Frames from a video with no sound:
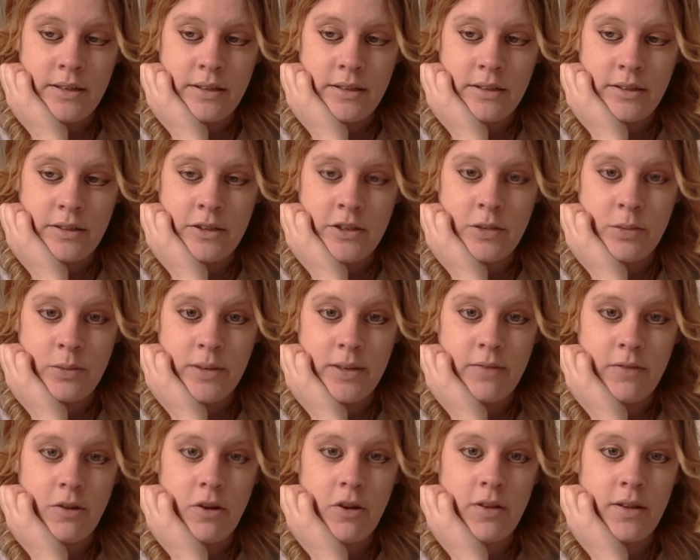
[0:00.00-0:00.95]
could we have
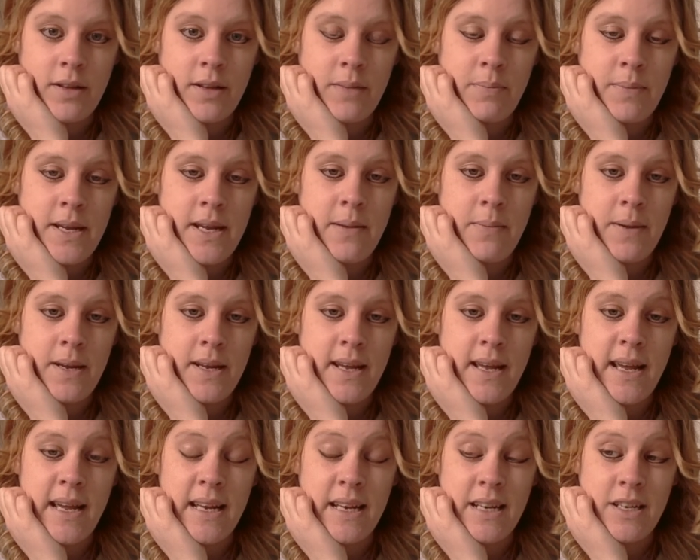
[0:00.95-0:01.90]
got the
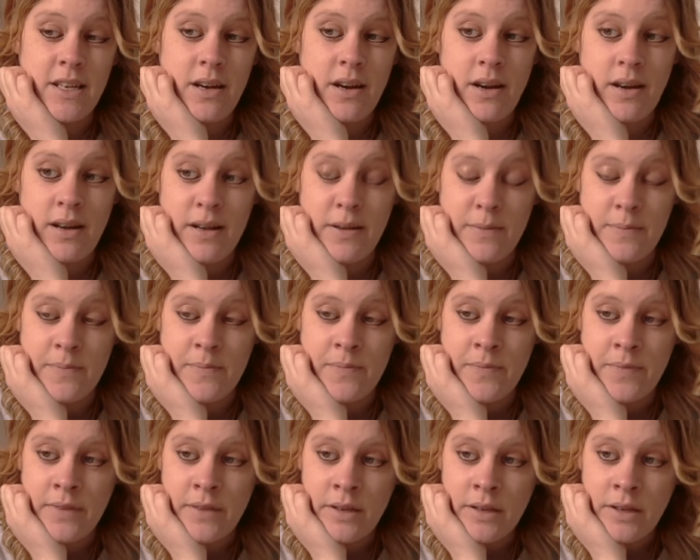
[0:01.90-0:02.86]
PPE in time?
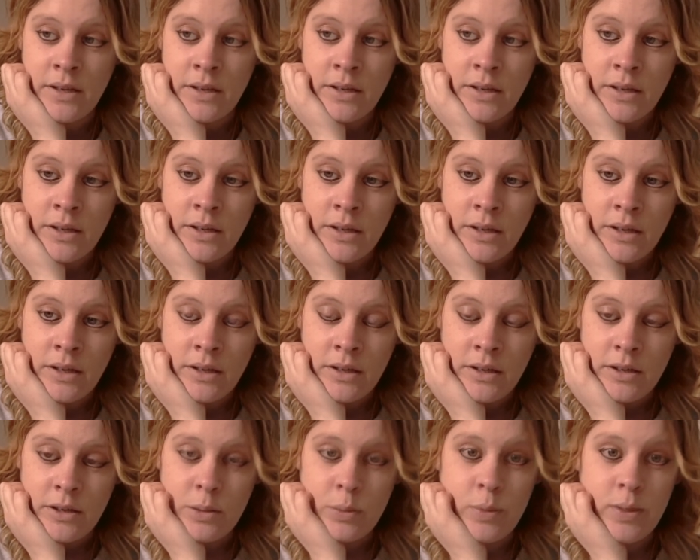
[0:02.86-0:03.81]

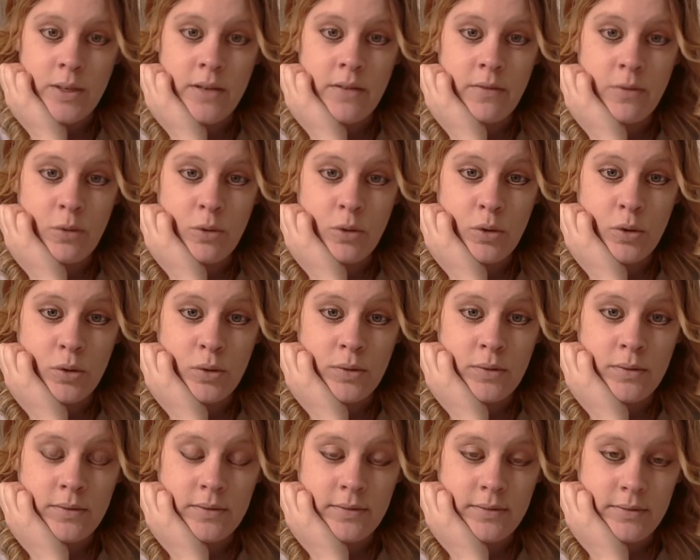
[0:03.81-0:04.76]
Could we have all
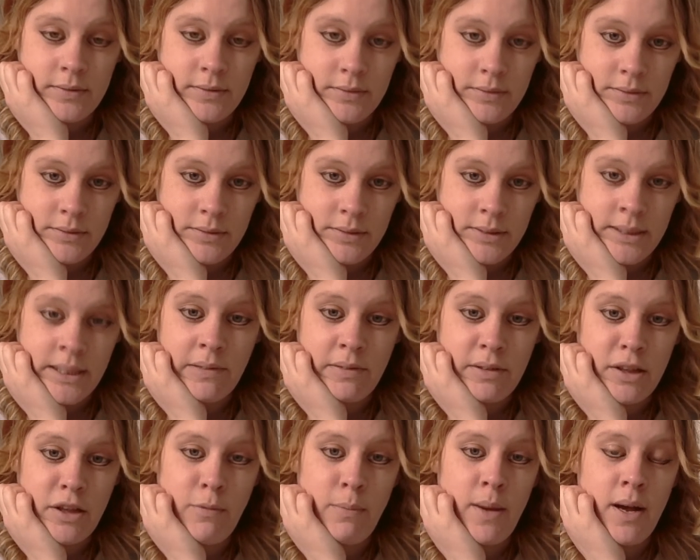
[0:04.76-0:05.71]

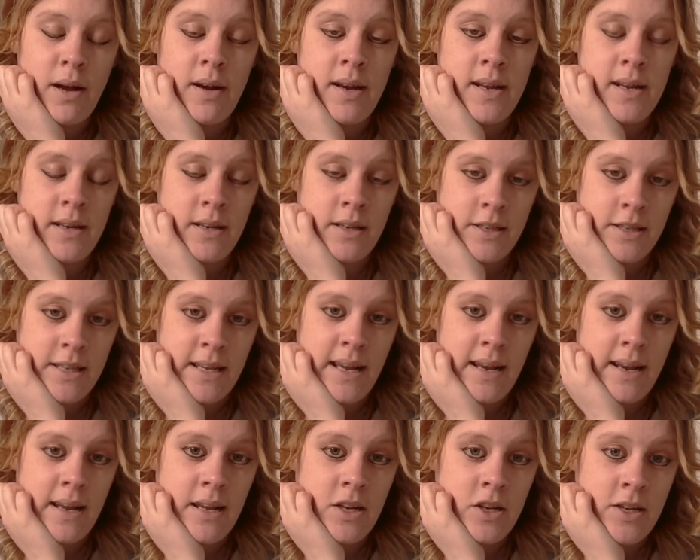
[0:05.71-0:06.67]
given the money to the
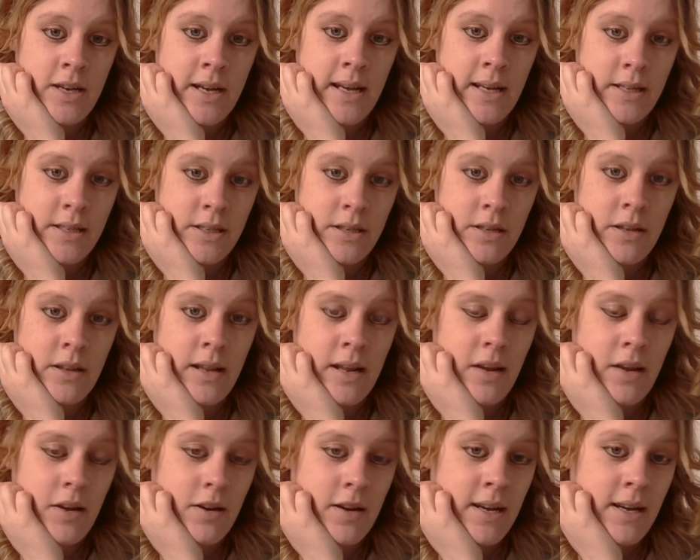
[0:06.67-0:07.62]
NHS so that they
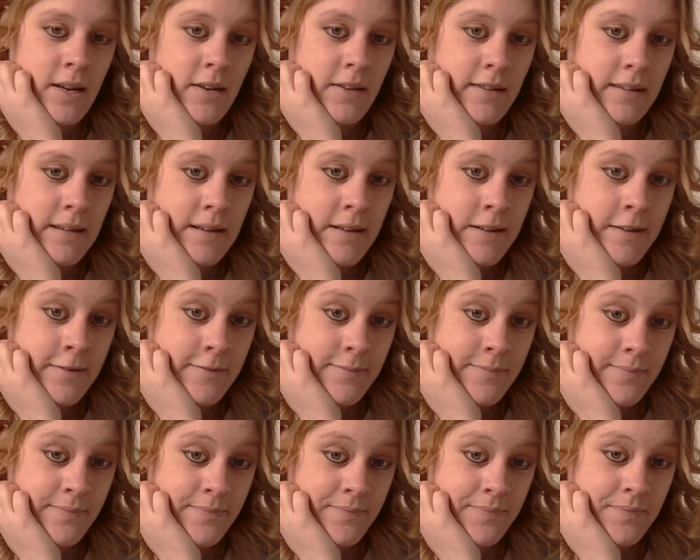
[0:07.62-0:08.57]
could handle it,
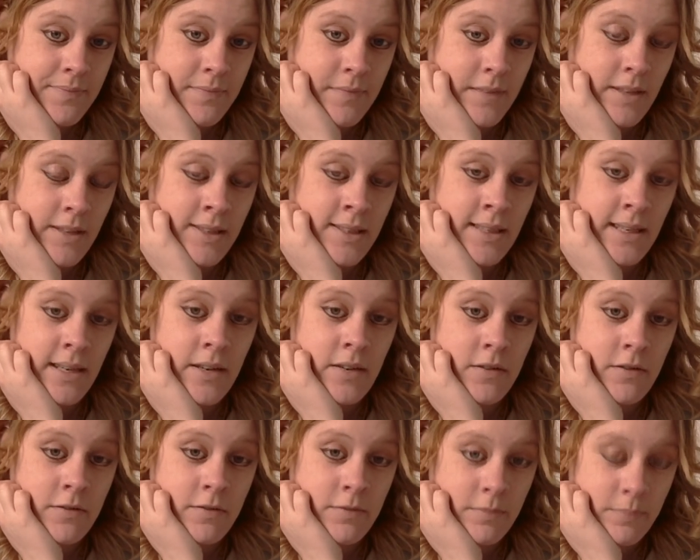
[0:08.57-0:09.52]
instead
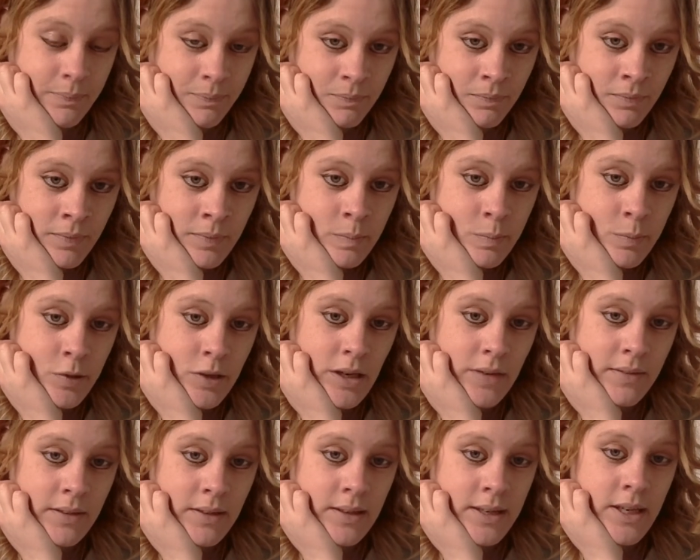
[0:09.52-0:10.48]
of
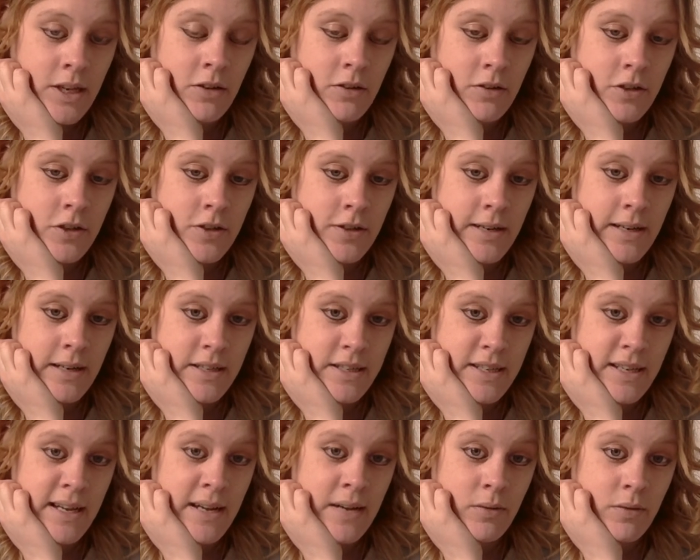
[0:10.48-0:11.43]
privately contracting
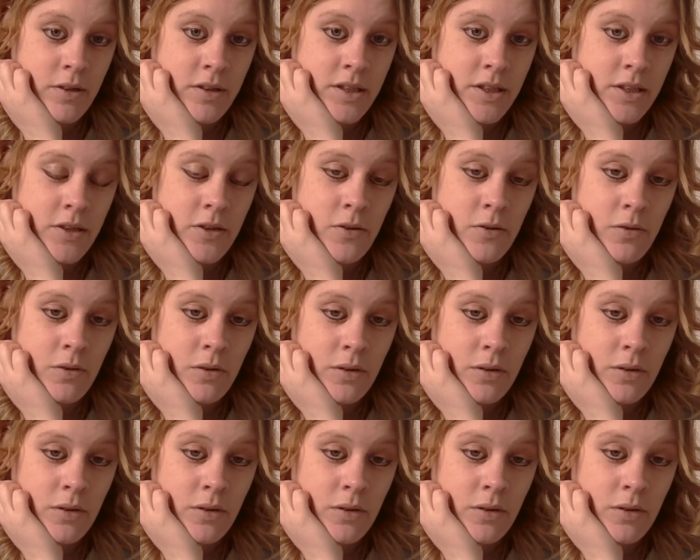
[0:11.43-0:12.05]
out to,